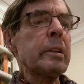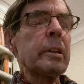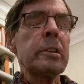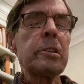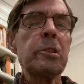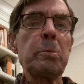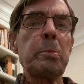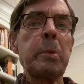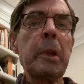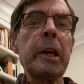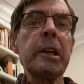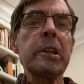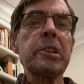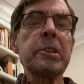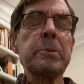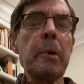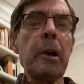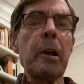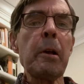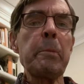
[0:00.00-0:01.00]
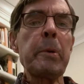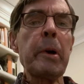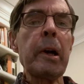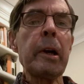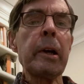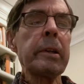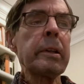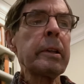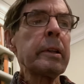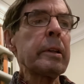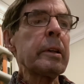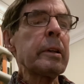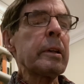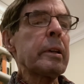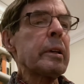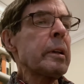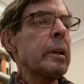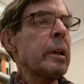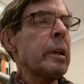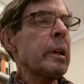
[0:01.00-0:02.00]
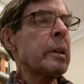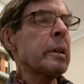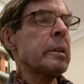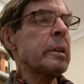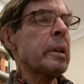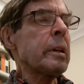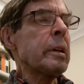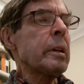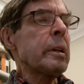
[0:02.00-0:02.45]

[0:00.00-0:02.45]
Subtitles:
to play a small part in